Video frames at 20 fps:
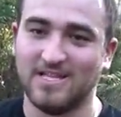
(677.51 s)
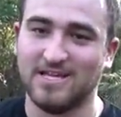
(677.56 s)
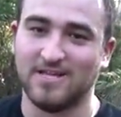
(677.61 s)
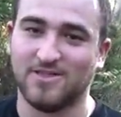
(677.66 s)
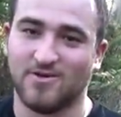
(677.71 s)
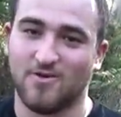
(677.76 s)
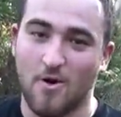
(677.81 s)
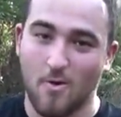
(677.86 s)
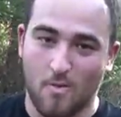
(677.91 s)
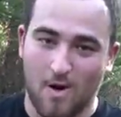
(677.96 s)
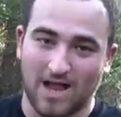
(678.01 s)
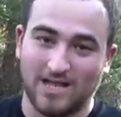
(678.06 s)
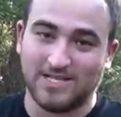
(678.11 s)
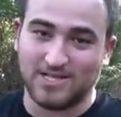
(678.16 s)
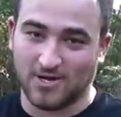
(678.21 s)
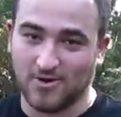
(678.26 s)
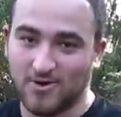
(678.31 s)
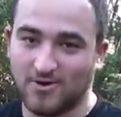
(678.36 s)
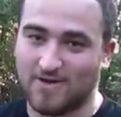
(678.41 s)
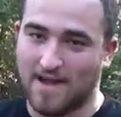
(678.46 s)
and you do a
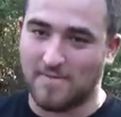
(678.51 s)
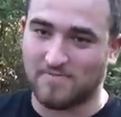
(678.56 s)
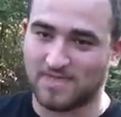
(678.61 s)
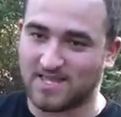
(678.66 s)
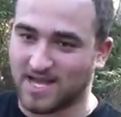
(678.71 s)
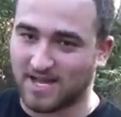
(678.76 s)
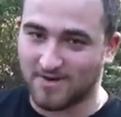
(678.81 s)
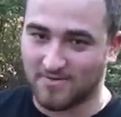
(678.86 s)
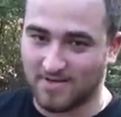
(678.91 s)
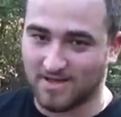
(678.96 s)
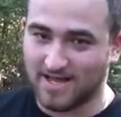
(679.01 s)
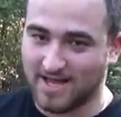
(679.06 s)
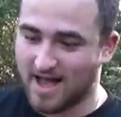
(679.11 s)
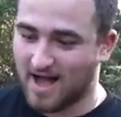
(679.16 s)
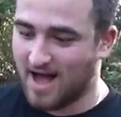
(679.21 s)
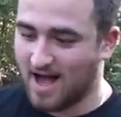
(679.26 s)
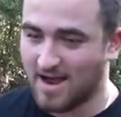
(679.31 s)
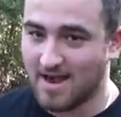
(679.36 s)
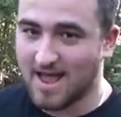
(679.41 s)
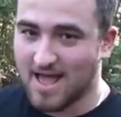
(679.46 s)
one-two grab second really
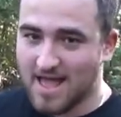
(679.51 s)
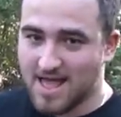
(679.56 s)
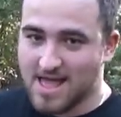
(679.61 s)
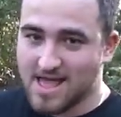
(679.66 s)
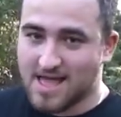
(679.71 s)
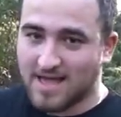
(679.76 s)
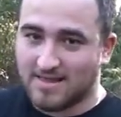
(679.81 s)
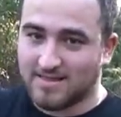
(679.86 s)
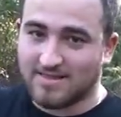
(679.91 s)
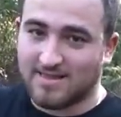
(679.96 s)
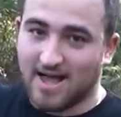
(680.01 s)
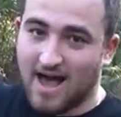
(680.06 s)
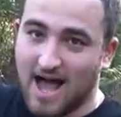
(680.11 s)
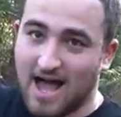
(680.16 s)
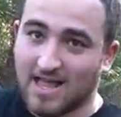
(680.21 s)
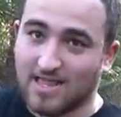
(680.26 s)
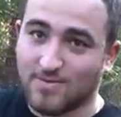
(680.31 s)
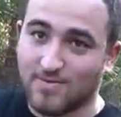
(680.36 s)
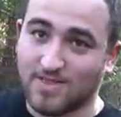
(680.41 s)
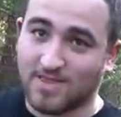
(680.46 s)
hard, the
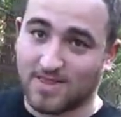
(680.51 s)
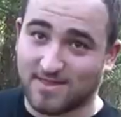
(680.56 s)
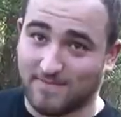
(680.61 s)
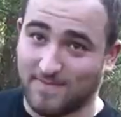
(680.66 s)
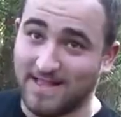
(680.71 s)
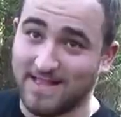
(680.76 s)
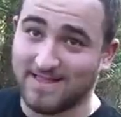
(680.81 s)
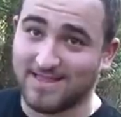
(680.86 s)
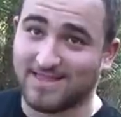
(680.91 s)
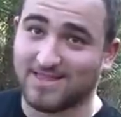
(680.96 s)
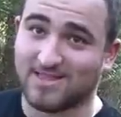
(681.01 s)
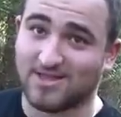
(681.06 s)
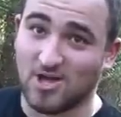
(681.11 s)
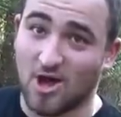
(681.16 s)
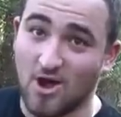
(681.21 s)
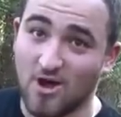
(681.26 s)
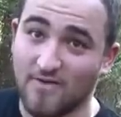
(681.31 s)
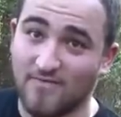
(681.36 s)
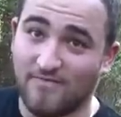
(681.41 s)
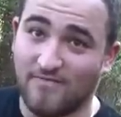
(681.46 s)
tires would spin
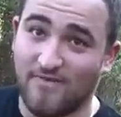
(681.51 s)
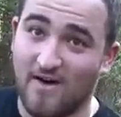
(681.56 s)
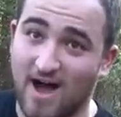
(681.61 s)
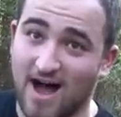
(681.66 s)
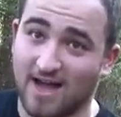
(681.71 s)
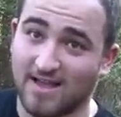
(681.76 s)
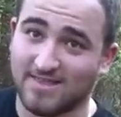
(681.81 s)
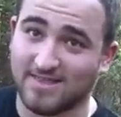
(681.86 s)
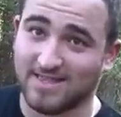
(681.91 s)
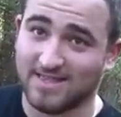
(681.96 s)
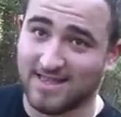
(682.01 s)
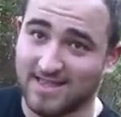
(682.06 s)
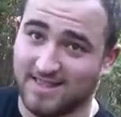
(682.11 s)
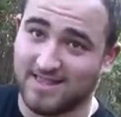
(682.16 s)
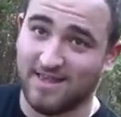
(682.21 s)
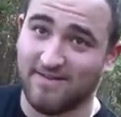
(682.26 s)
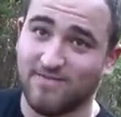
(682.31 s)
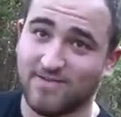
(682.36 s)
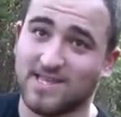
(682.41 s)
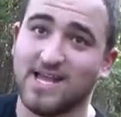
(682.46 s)
so fast, so the
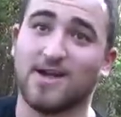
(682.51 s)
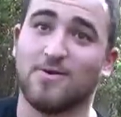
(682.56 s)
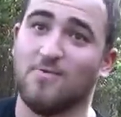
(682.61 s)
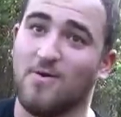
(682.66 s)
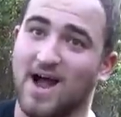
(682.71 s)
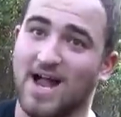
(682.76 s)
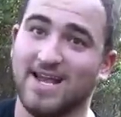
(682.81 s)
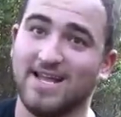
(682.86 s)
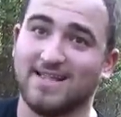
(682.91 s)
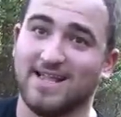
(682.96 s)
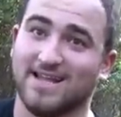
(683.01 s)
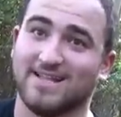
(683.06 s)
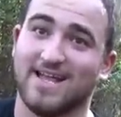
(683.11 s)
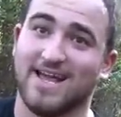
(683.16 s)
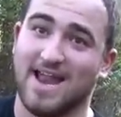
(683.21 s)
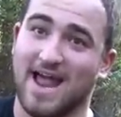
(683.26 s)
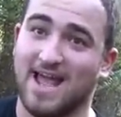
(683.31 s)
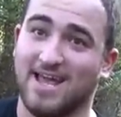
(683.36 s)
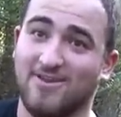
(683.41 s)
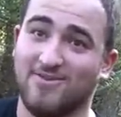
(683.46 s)
diff is like winding like
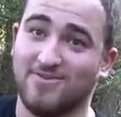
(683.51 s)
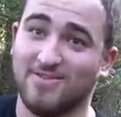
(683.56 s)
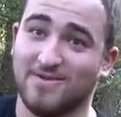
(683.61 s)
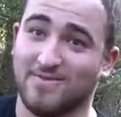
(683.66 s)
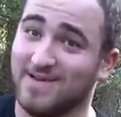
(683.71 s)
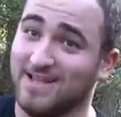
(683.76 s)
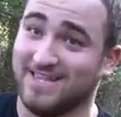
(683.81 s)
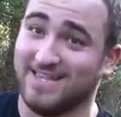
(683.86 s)
that AU that we